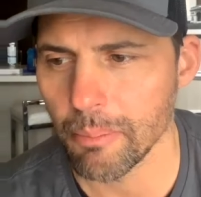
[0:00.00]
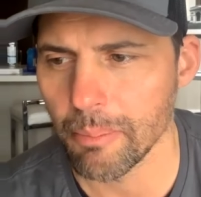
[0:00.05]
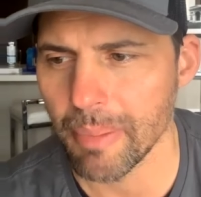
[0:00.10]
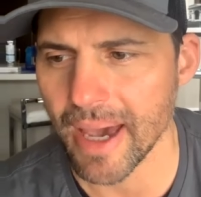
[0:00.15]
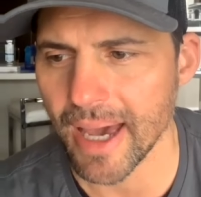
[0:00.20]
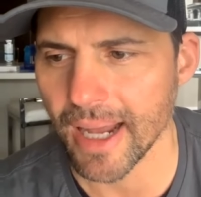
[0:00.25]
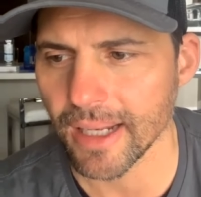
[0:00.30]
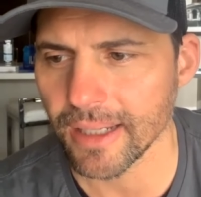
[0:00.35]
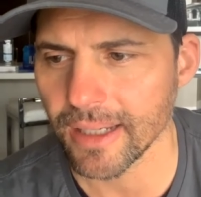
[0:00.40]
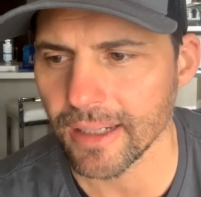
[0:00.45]

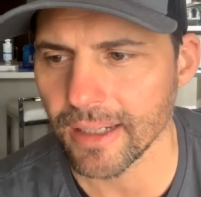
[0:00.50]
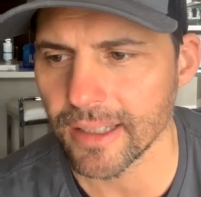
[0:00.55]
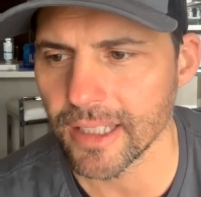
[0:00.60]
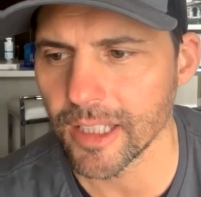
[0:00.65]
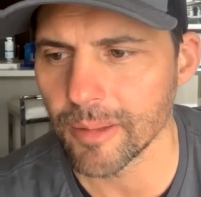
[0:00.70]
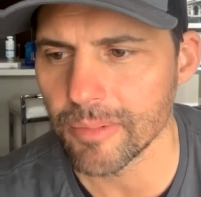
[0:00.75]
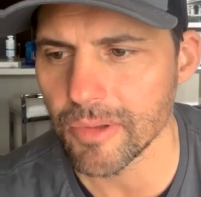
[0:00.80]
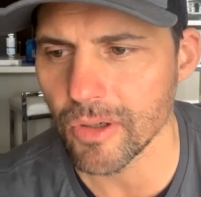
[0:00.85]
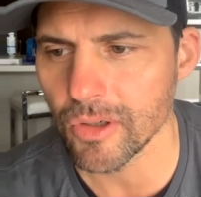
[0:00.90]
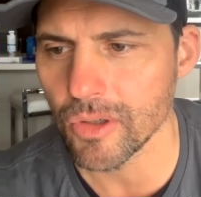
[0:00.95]
battling to
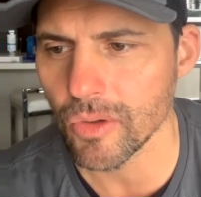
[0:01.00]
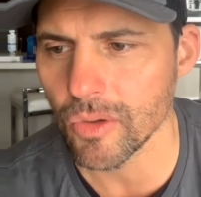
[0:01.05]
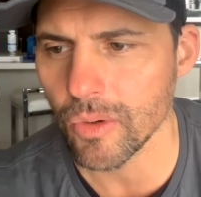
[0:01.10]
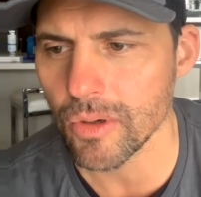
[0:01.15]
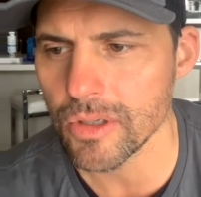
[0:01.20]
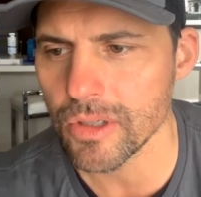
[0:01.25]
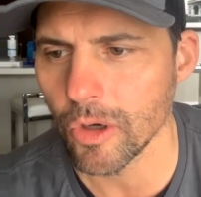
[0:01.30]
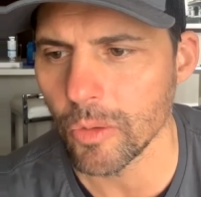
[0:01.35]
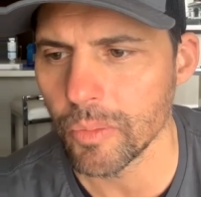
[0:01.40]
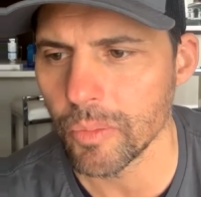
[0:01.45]
keep their
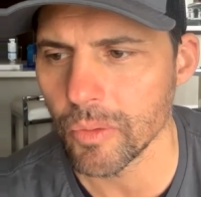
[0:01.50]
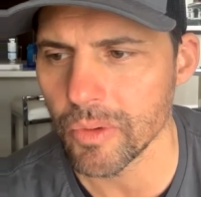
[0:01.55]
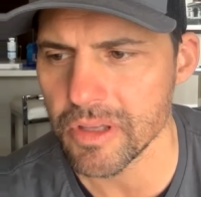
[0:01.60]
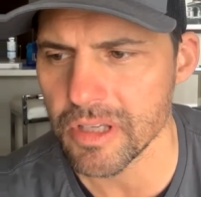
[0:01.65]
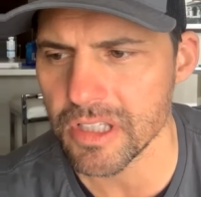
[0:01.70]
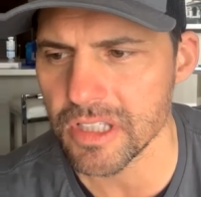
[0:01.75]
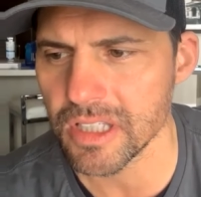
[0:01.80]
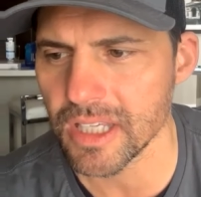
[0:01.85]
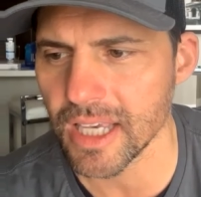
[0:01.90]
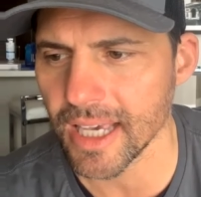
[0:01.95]
doors open with
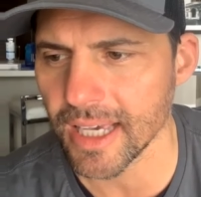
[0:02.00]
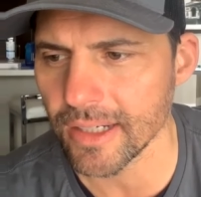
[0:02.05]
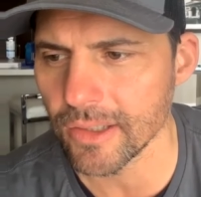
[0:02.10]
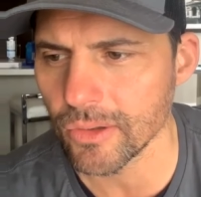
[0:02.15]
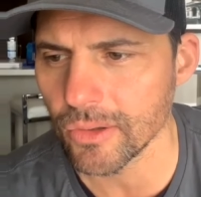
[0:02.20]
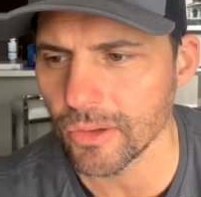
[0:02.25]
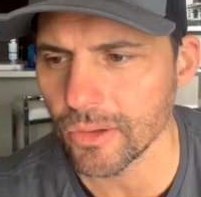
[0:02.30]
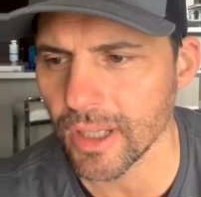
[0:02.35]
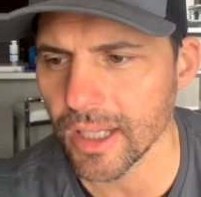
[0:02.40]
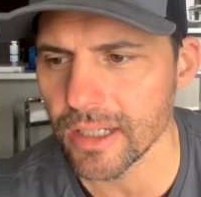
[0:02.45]

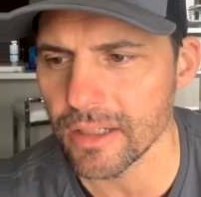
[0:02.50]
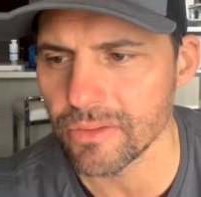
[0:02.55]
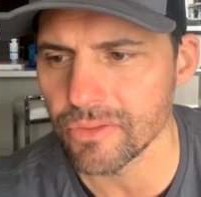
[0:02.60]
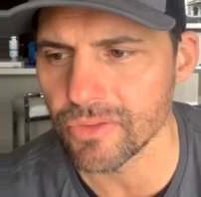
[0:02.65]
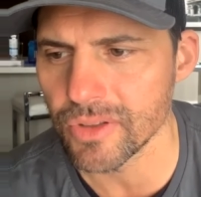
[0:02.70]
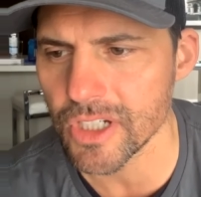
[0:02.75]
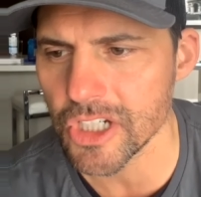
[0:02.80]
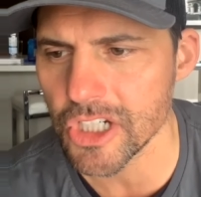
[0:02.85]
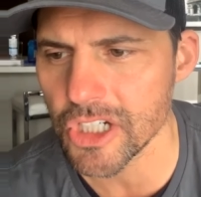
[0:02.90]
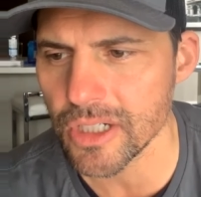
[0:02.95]
scandal and
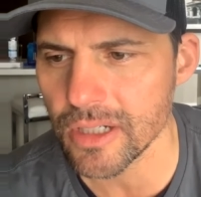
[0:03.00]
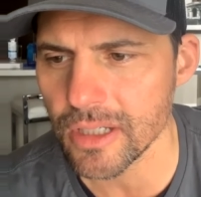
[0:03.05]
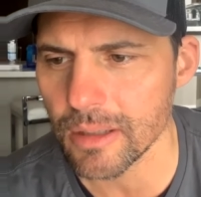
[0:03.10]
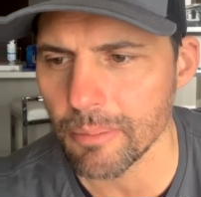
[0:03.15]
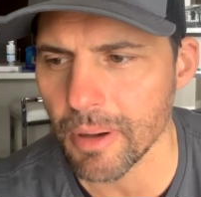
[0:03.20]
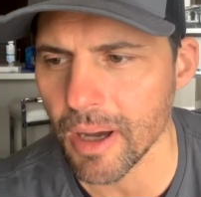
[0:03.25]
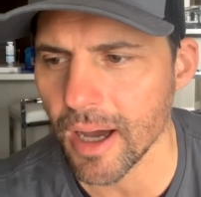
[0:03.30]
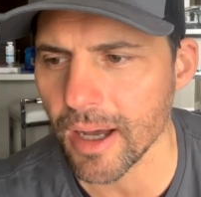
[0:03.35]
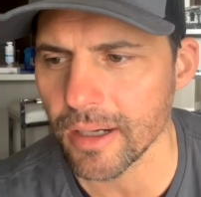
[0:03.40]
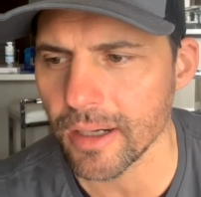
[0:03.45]
division in the
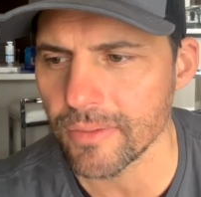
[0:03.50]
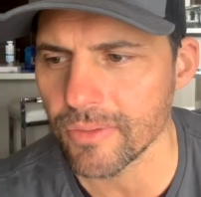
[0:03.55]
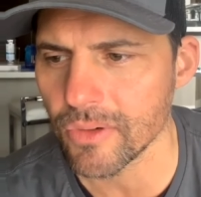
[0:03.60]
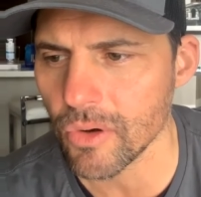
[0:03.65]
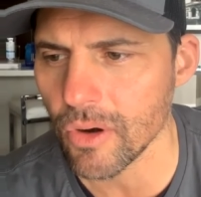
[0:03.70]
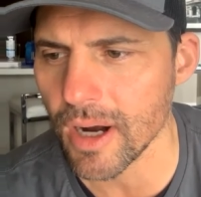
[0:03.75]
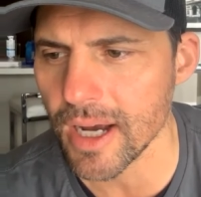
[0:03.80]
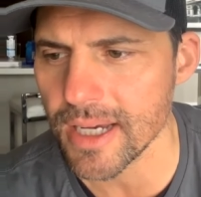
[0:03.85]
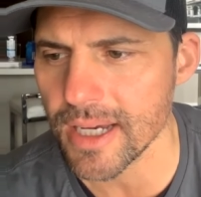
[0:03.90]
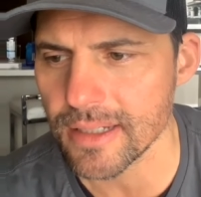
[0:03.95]
body of
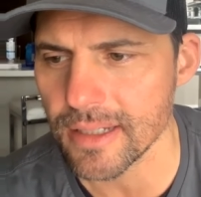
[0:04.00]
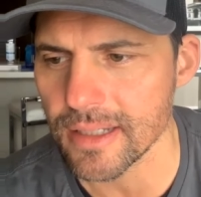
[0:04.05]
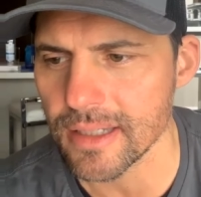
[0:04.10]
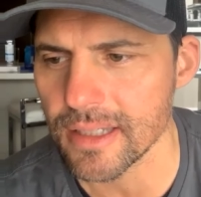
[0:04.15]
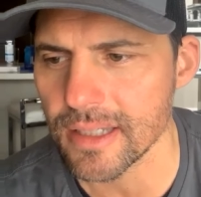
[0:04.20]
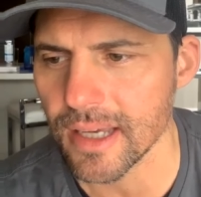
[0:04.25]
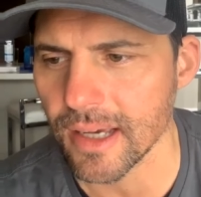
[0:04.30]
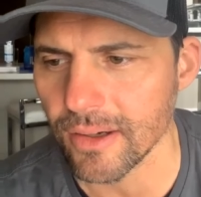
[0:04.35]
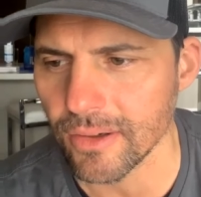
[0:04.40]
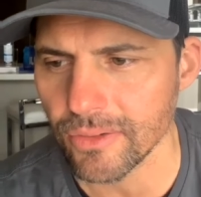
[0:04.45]
Christ
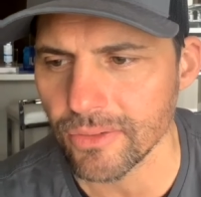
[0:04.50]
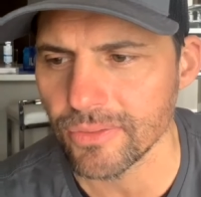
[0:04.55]
itself.